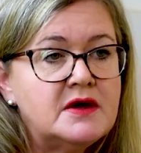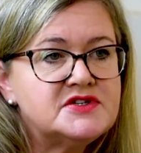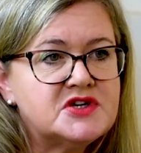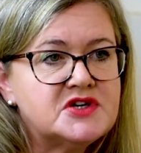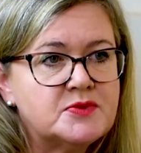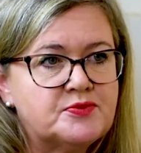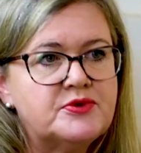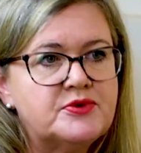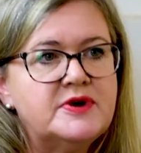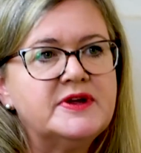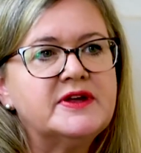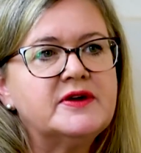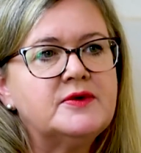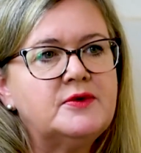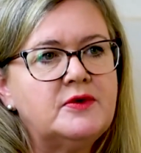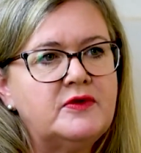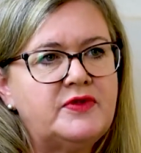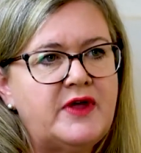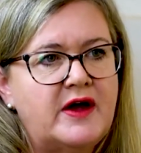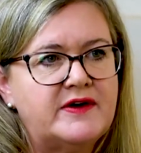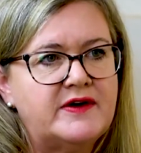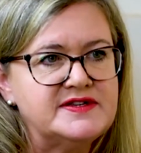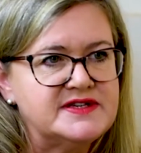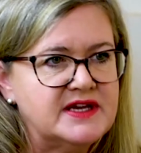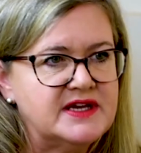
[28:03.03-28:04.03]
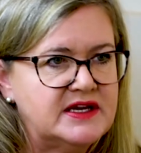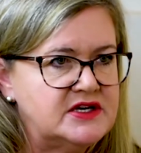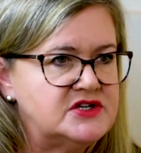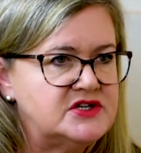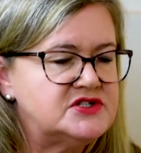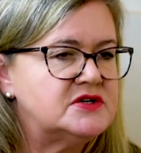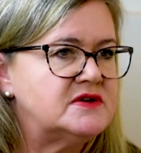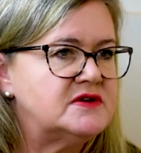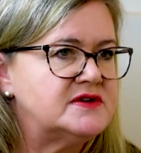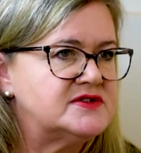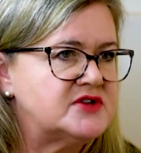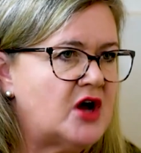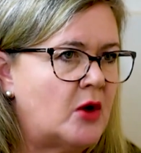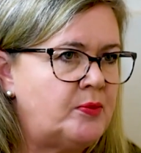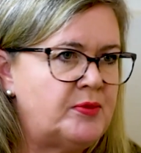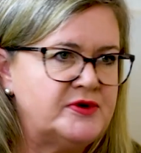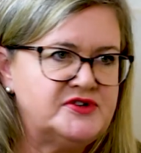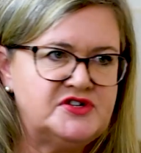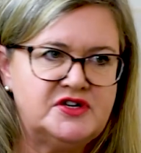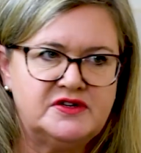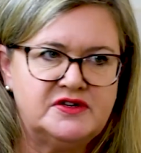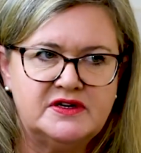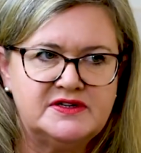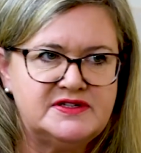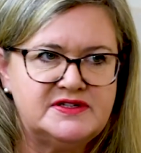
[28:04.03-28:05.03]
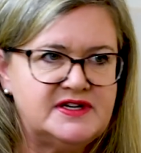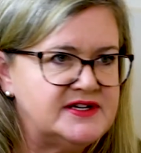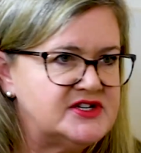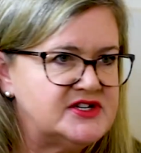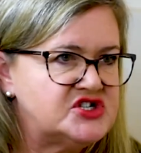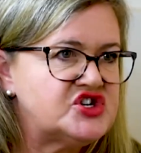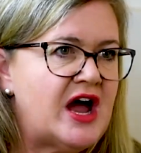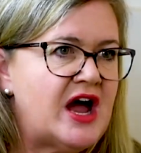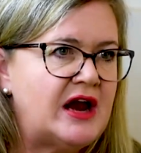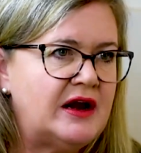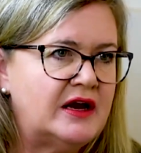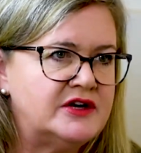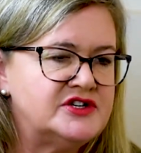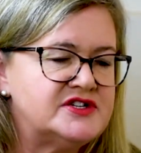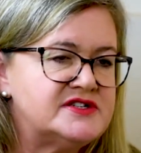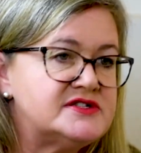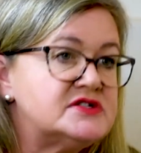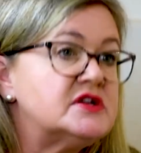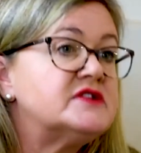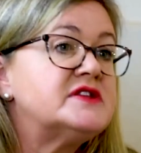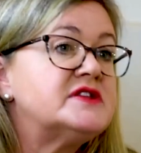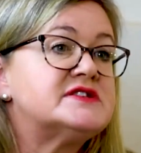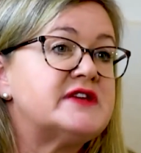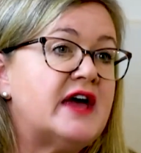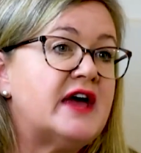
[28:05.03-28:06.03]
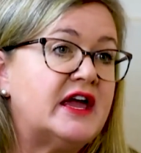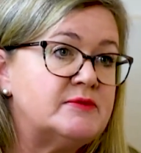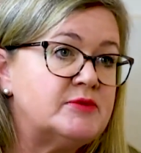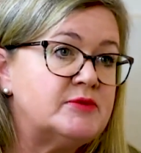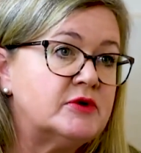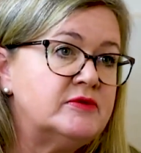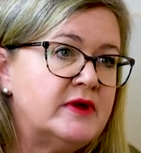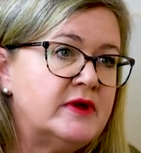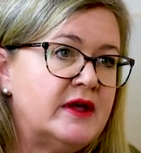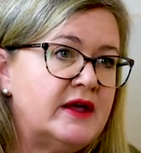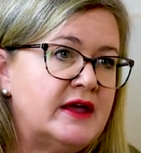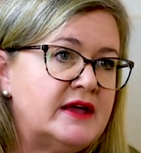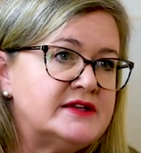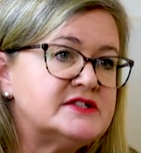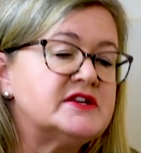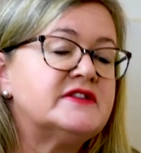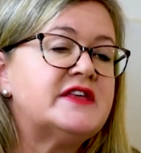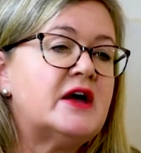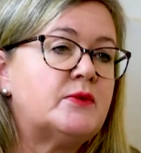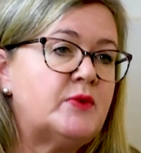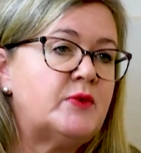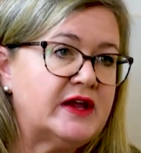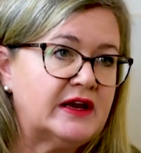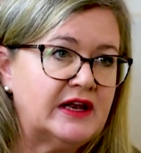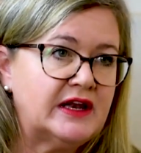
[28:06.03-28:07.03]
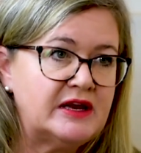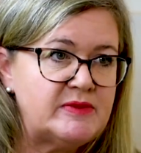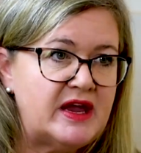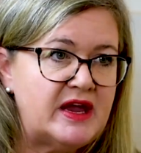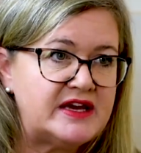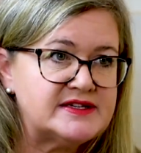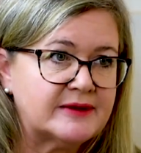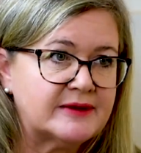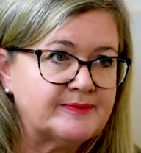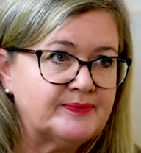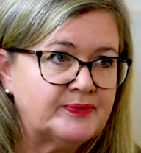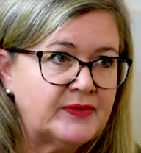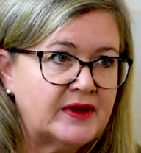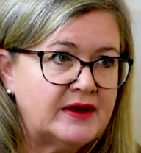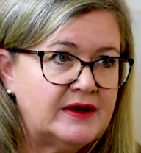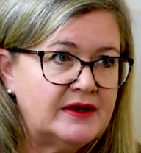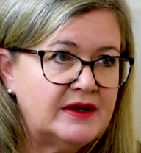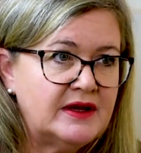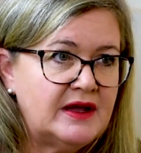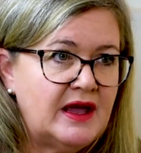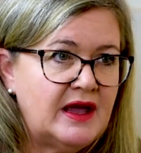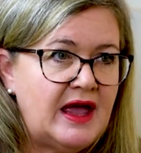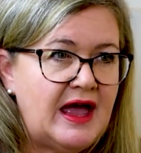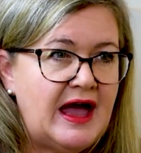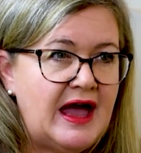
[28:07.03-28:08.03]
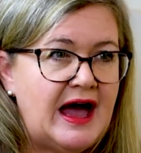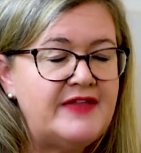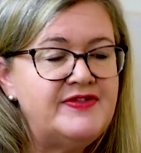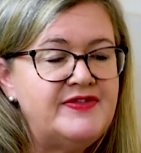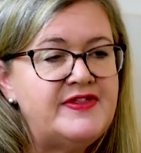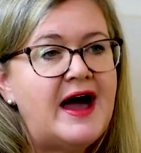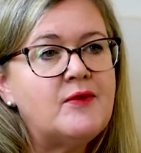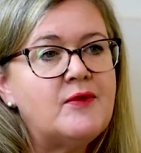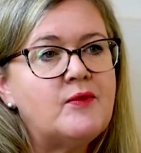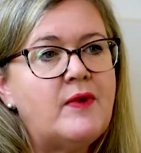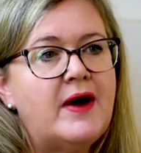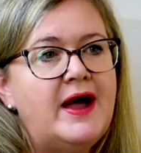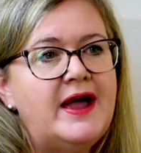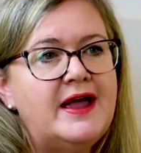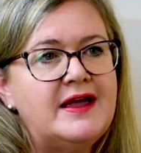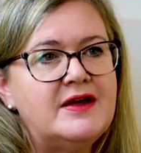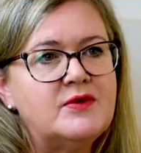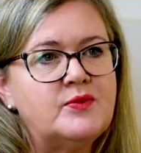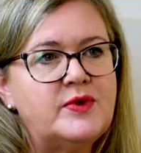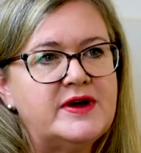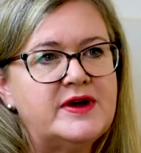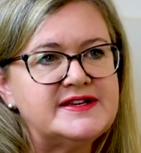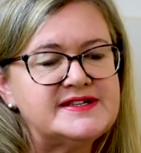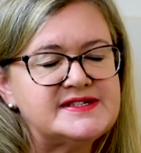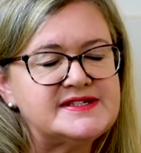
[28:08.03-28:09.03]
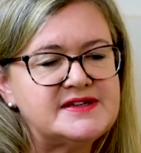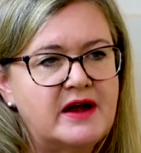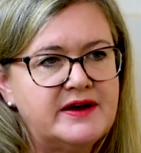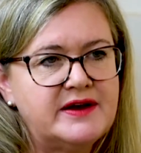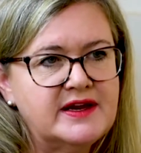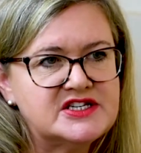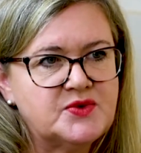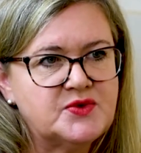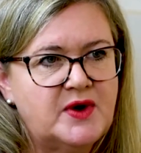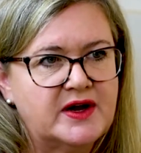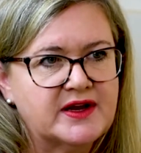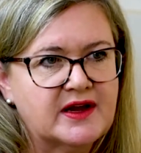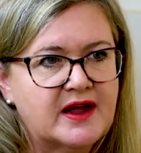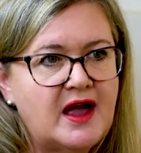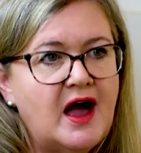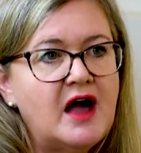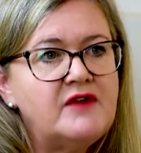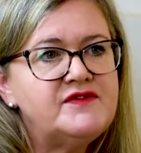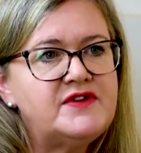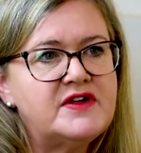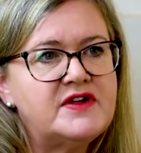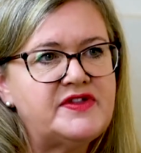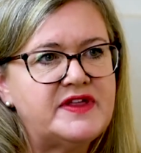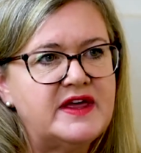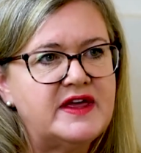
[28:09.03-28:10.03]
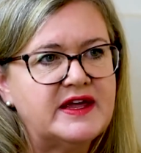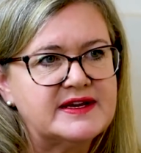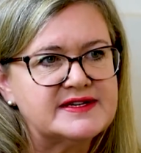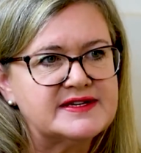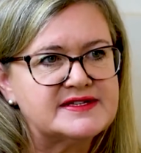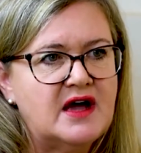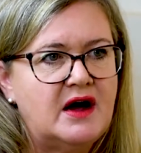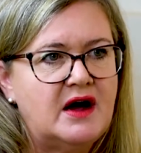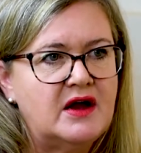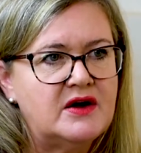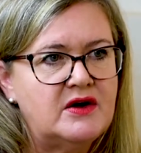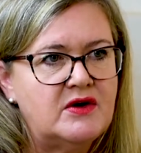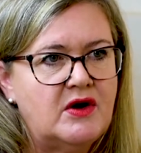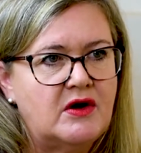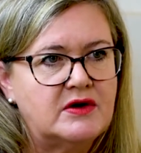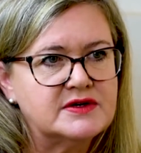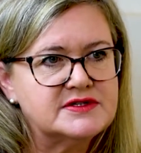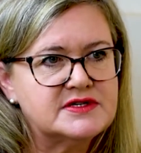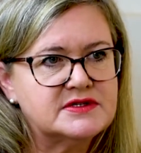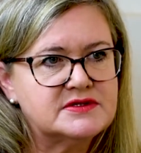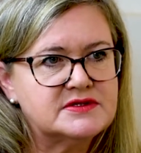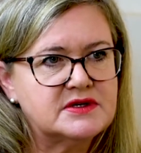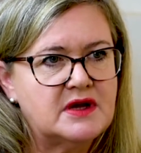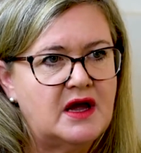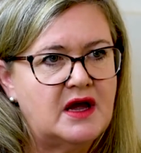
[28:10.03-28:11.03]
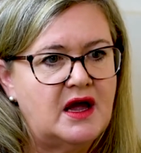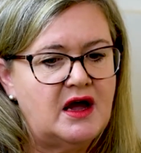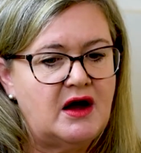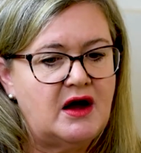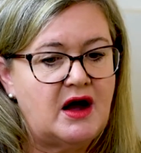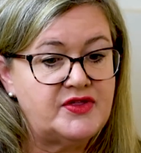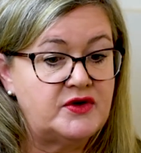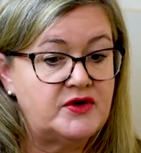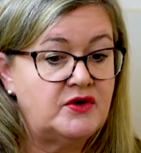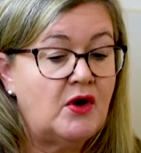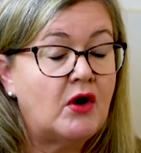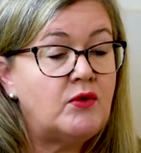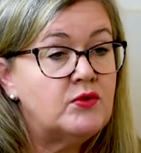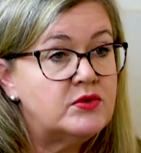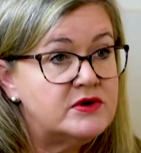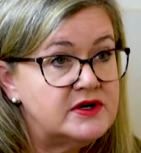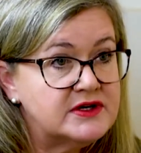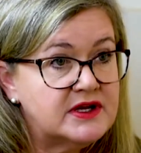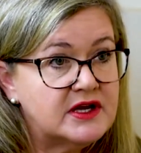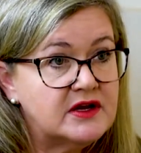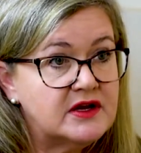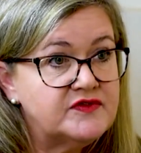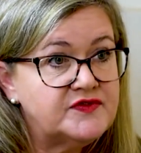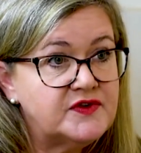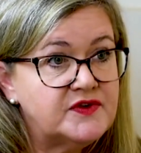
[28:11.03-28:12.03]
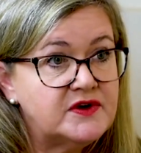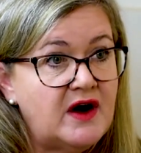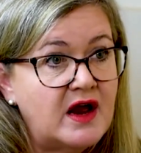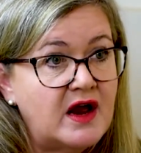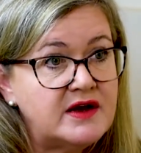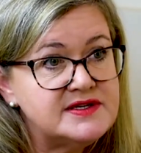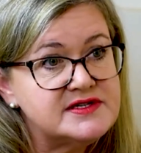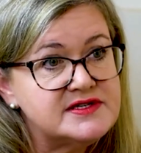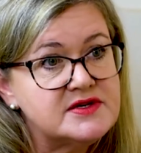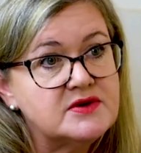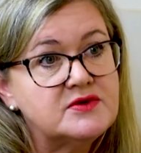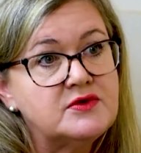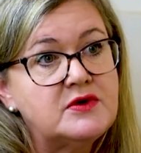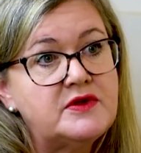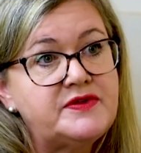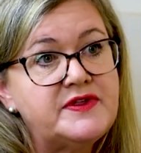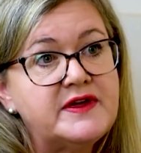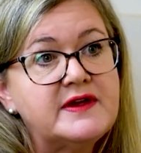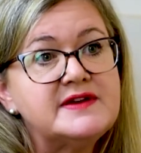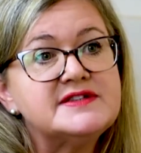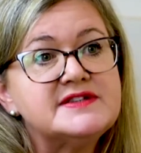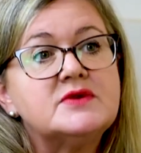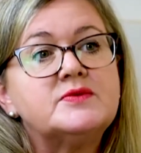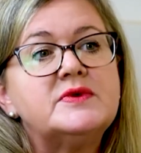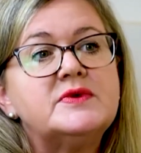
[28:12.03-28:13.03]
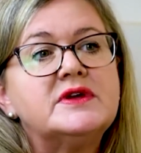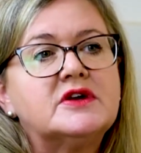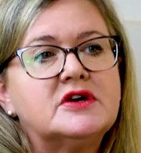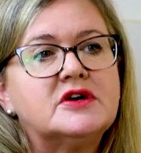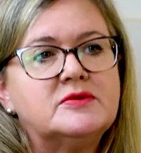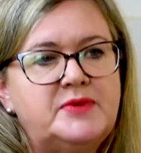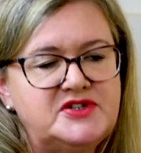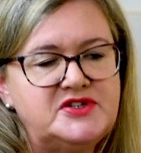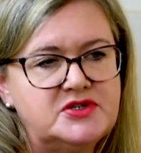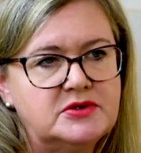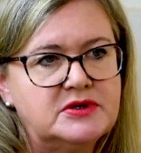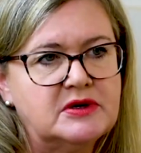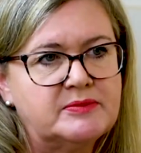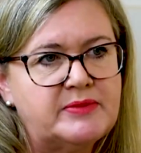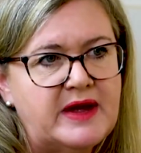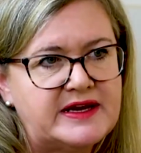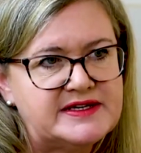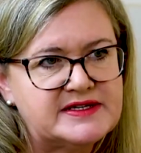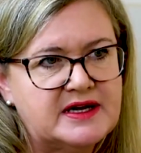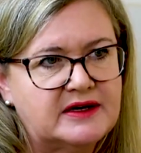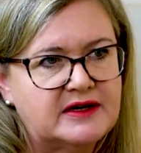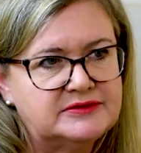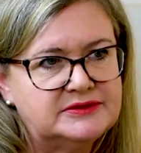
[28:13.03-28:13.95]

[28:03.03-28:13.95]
bring all those issues, opportunities, challenges to the table, to their weekly meeting. And that way we're starting to uncover things that are not either not working for us or things that we could be doing better.